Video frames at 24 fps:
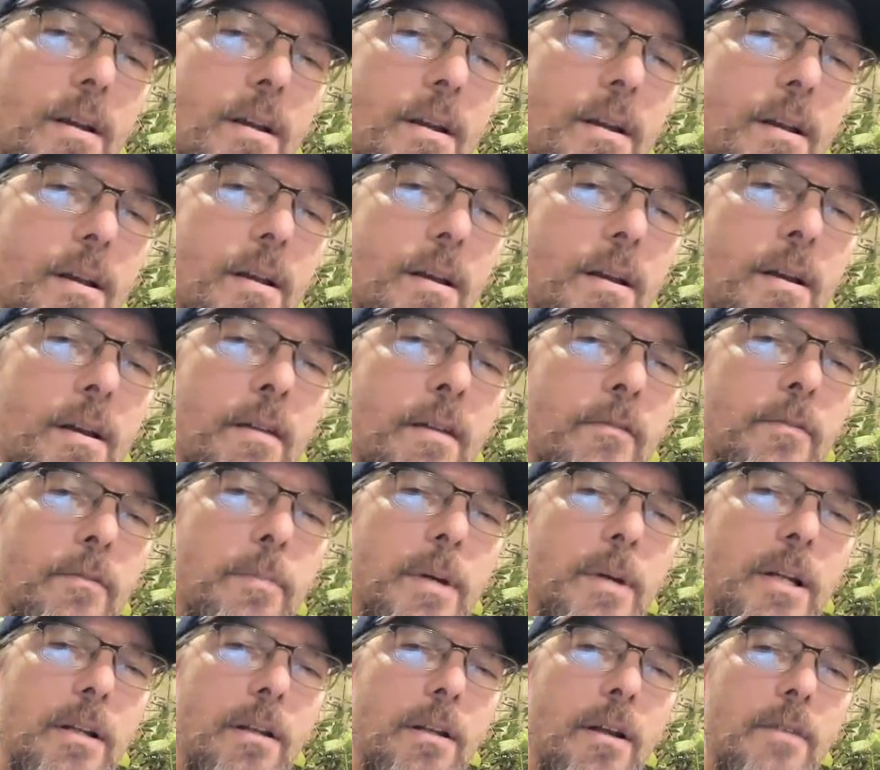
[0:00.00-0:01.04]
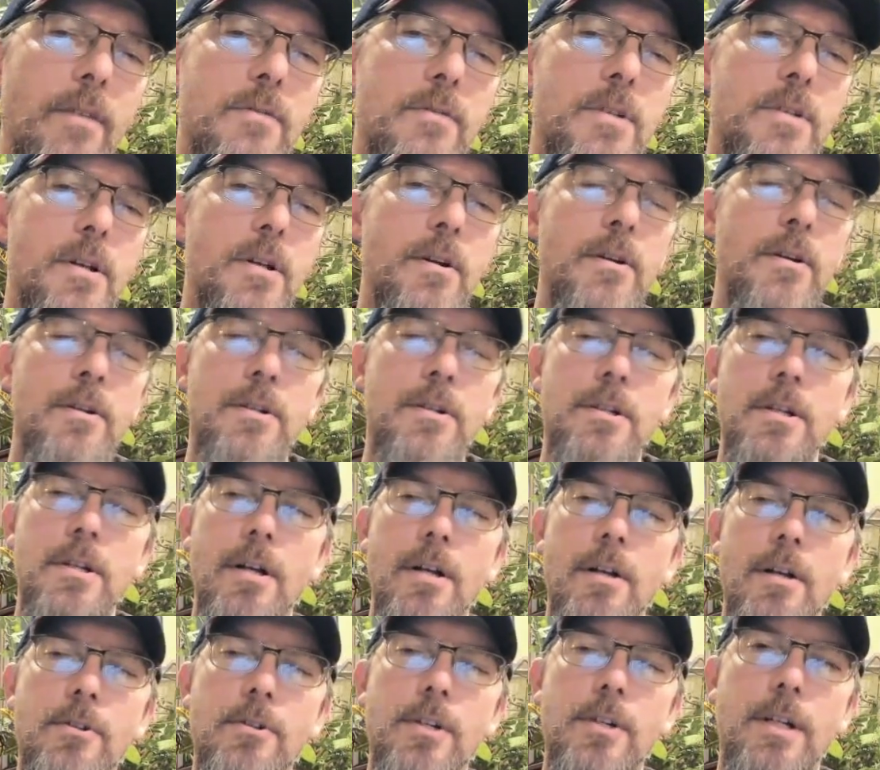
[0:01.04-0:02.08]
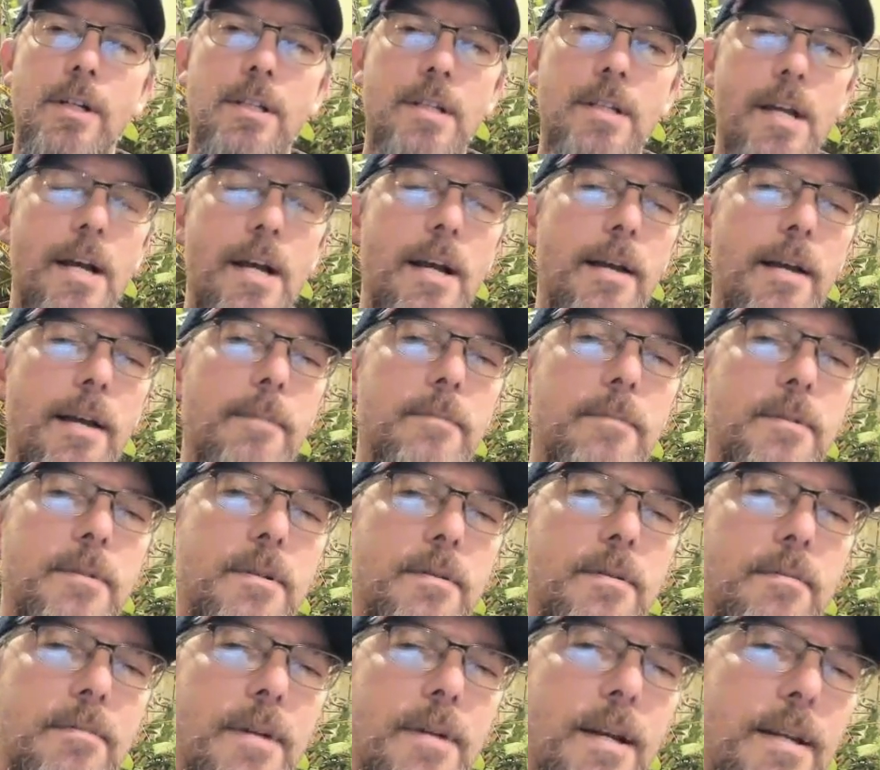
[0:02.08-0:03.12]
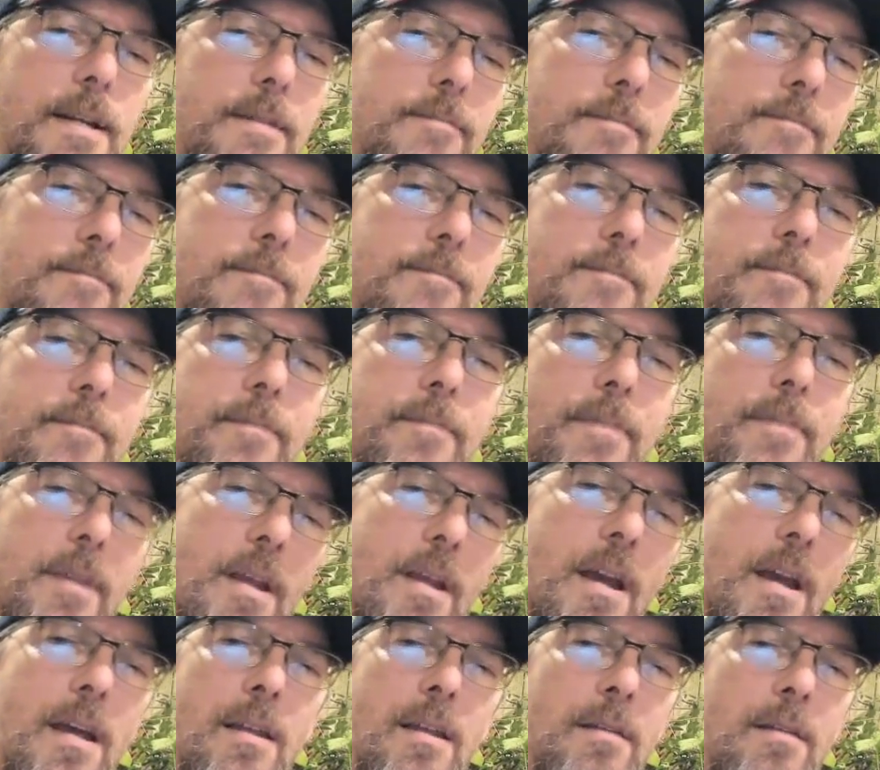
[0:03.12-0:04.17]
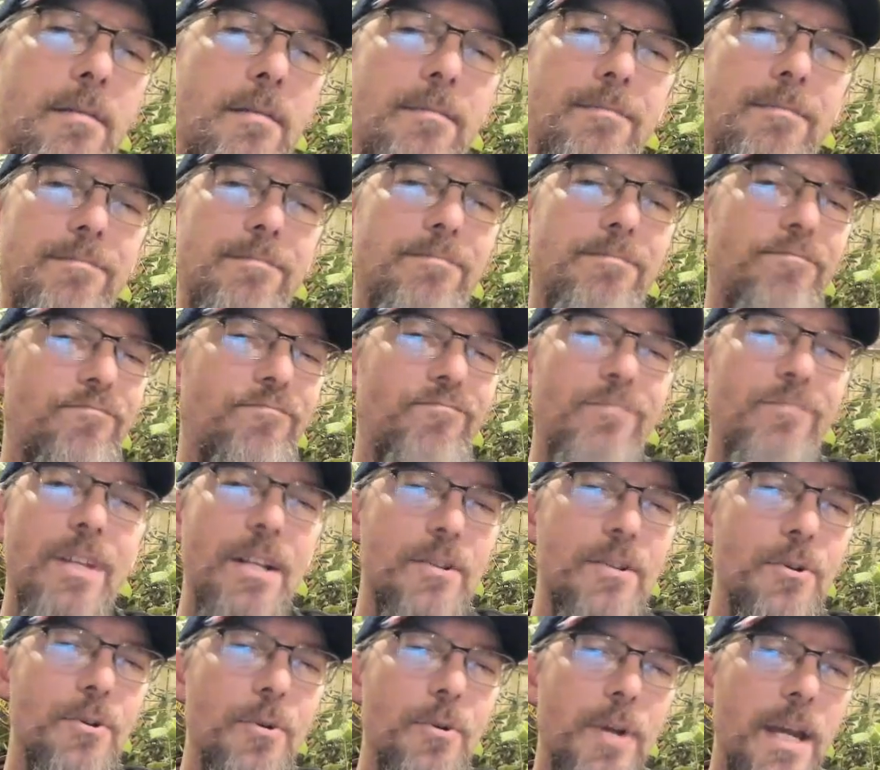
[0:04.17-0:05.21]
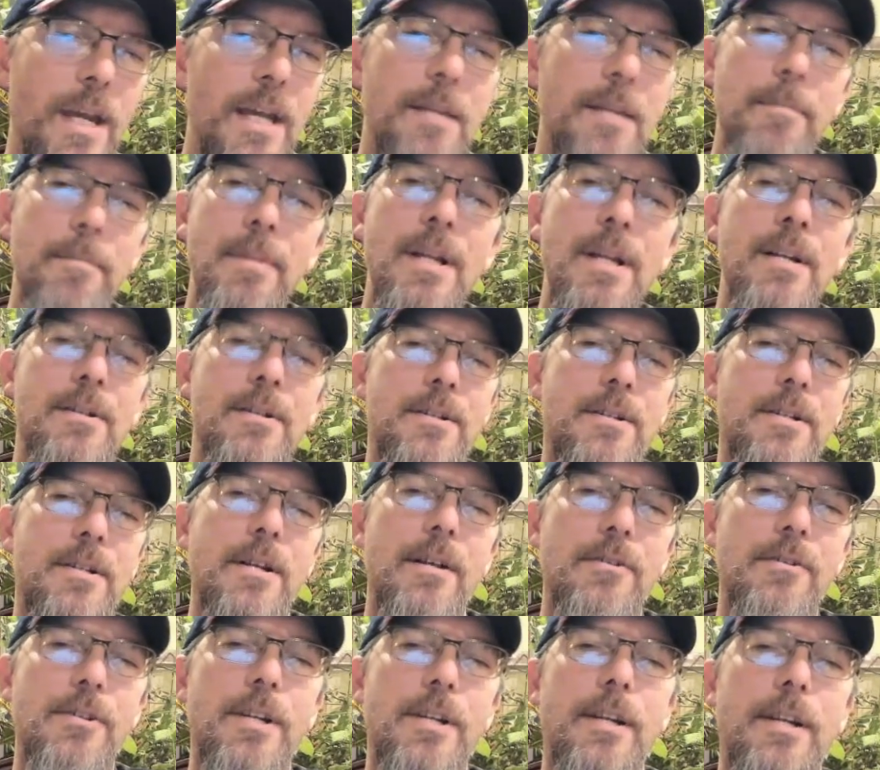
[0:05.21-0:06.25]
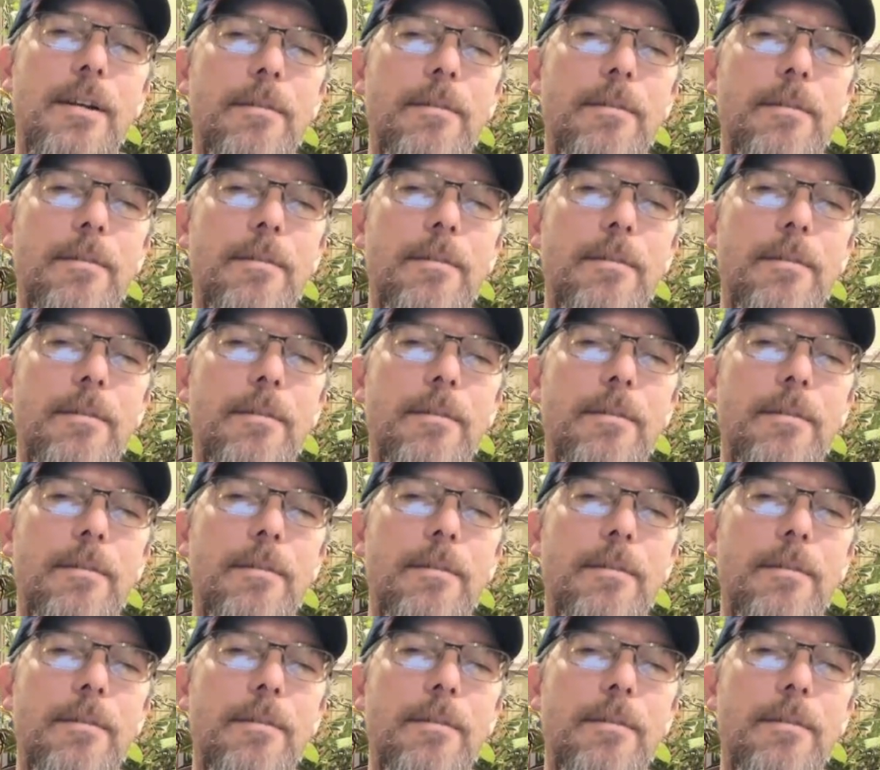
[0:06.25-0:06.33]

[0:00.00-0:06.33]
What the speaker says: Everybody loves their nostalgic times, right? And it's okay to be nostalgic.